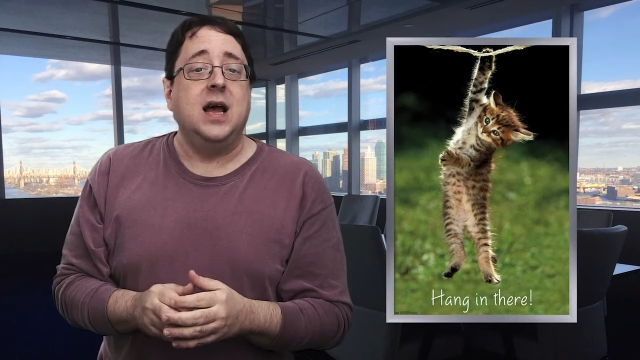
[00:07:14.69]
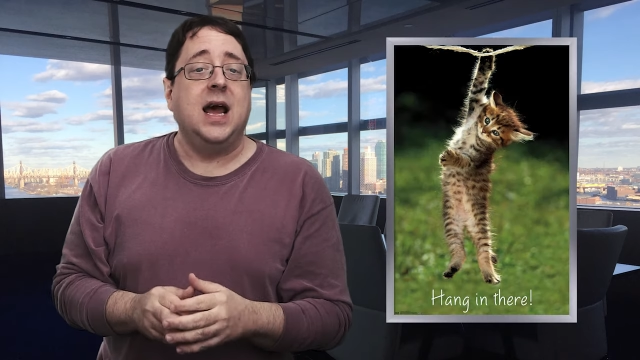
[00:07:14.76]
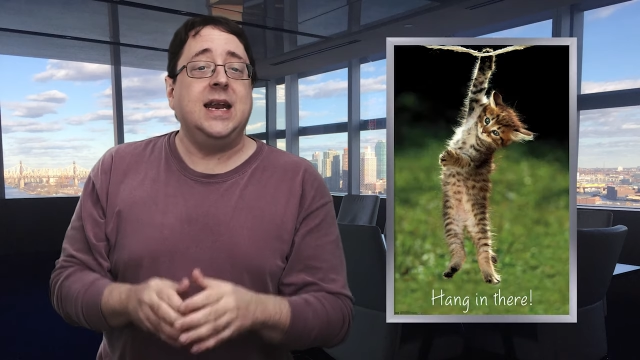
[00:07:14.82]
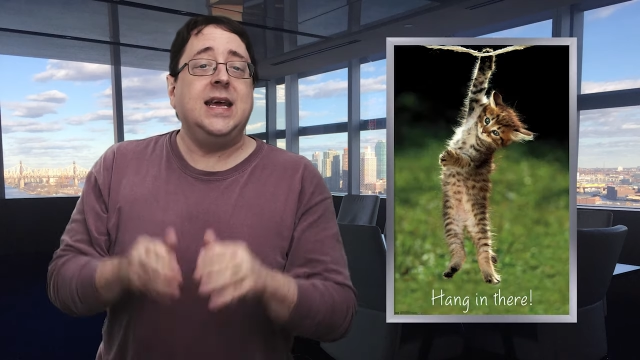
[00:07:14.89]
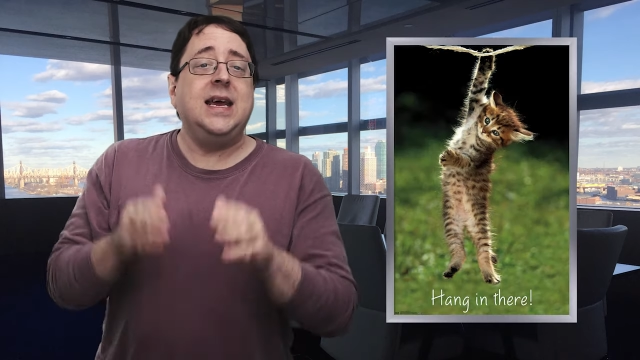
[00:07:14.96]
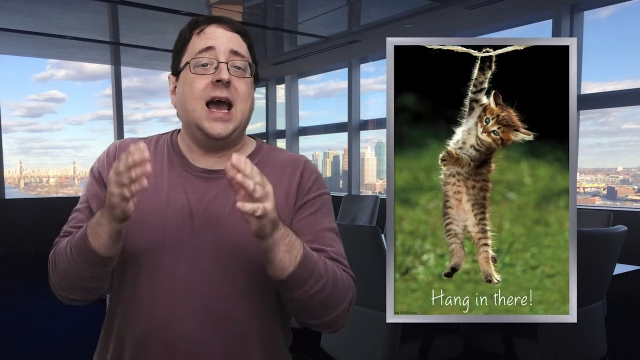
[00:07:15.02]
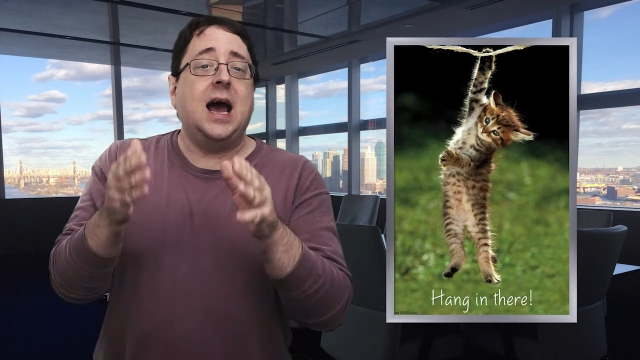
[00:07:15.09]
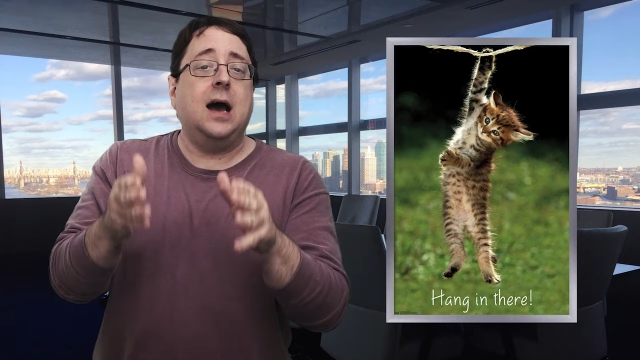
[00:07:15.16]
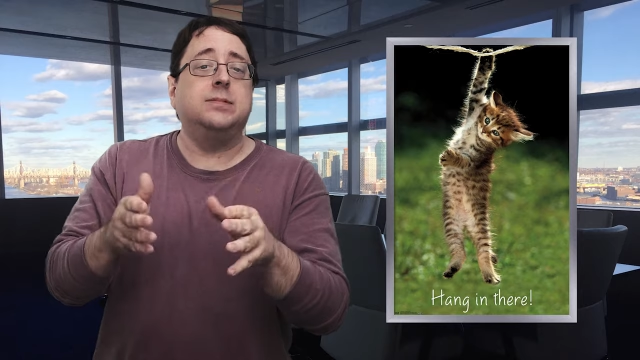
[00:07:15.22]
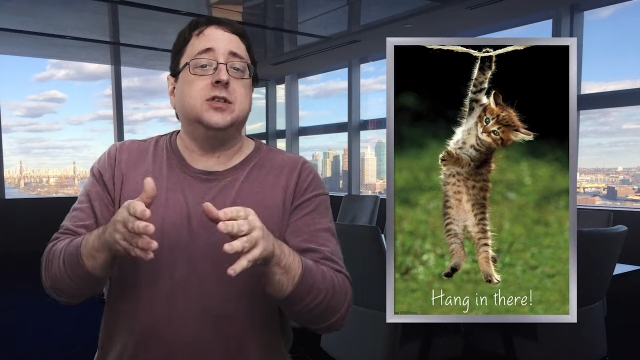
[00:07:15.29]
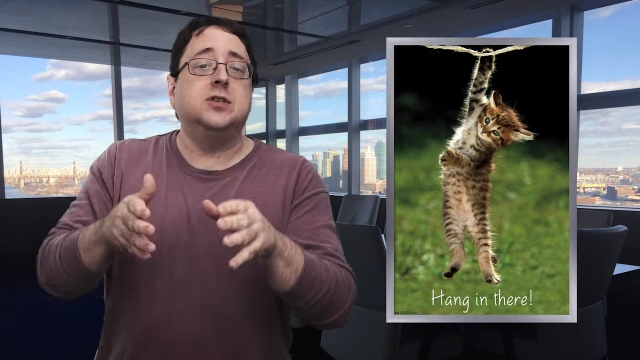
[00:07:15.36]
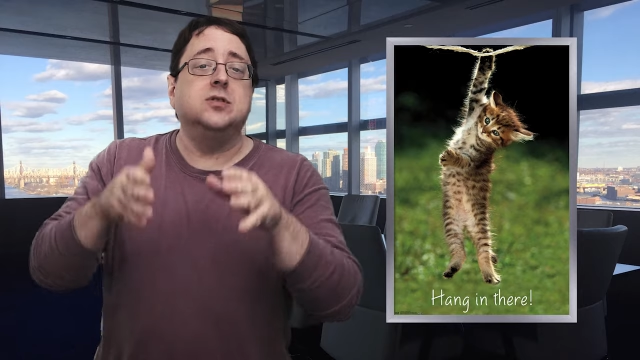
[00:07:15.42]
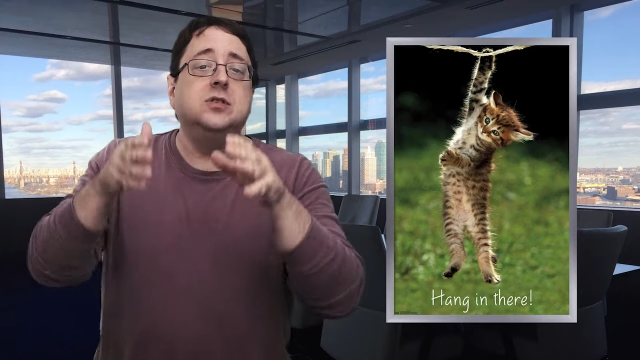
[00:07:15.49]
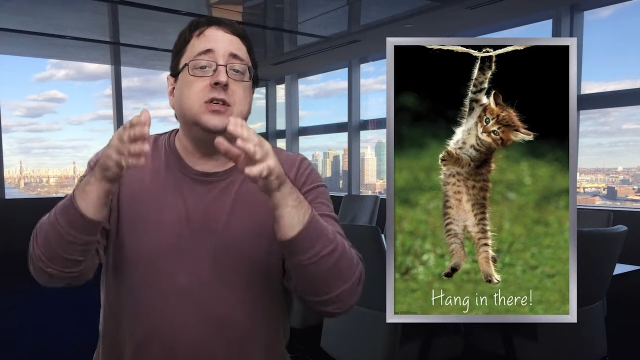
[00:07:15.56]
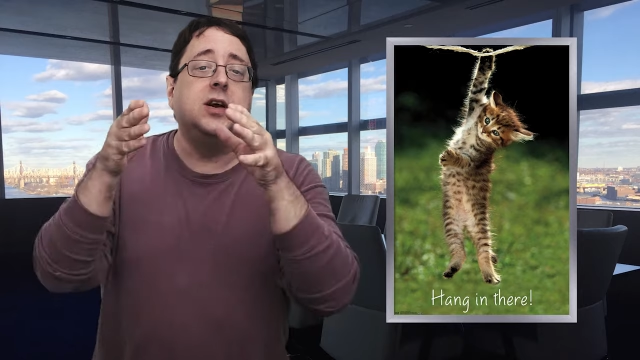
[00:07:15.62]
and he
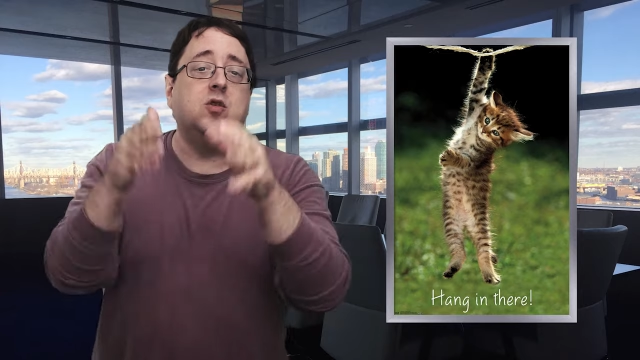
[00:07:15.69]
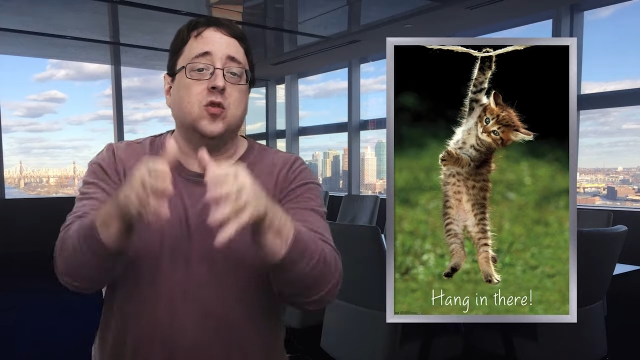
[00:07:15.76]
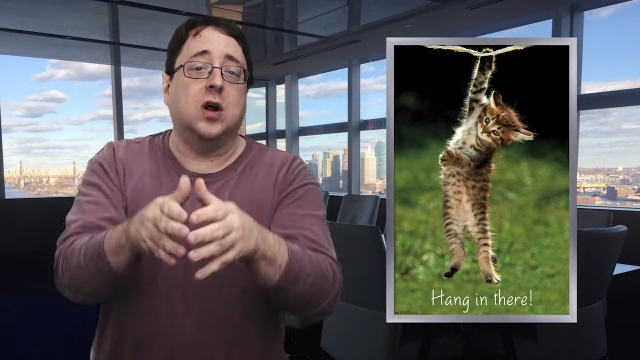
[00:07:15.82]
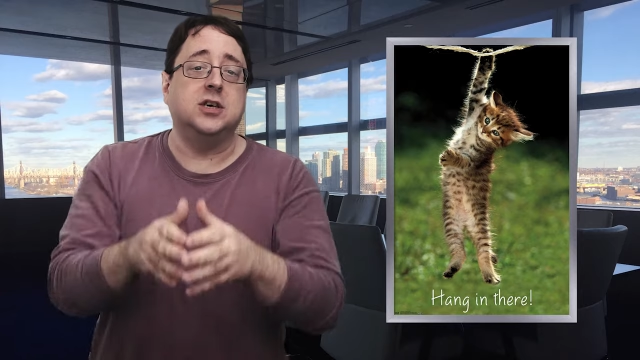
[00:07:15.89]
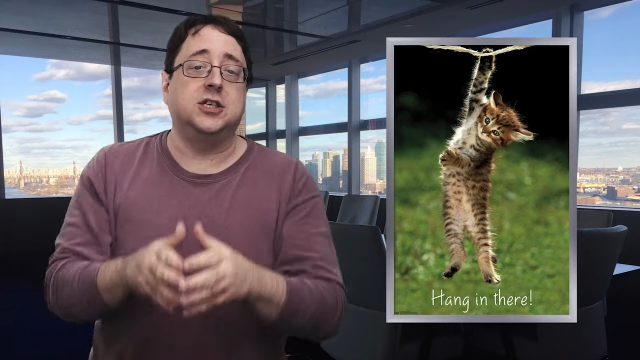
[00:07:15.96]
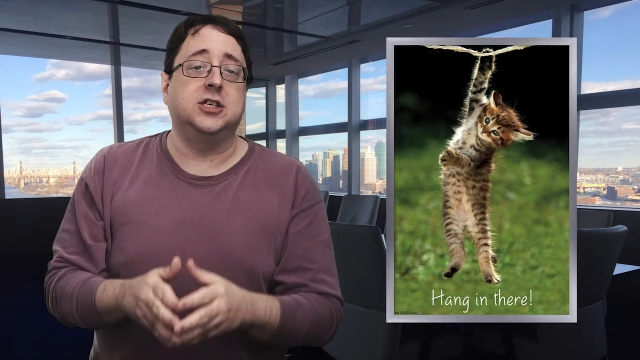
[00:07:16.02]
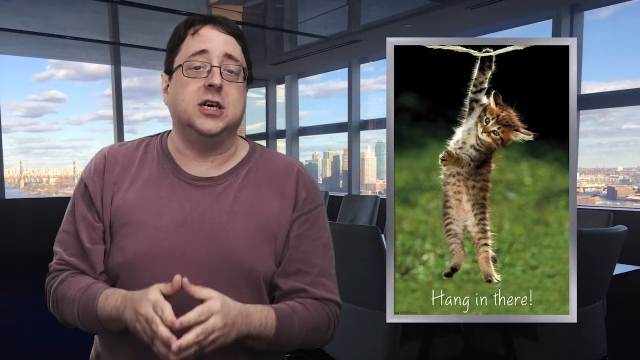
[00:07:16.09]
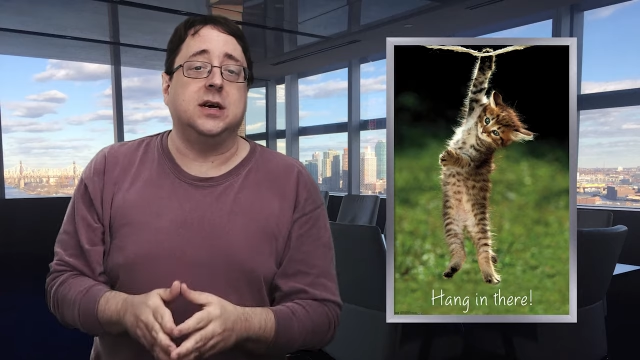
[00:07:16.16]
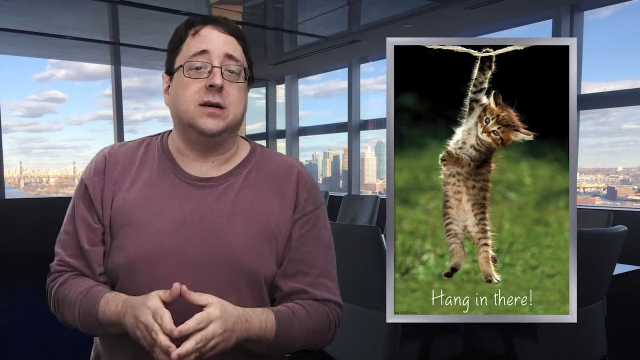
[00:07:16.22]
absolutely crushed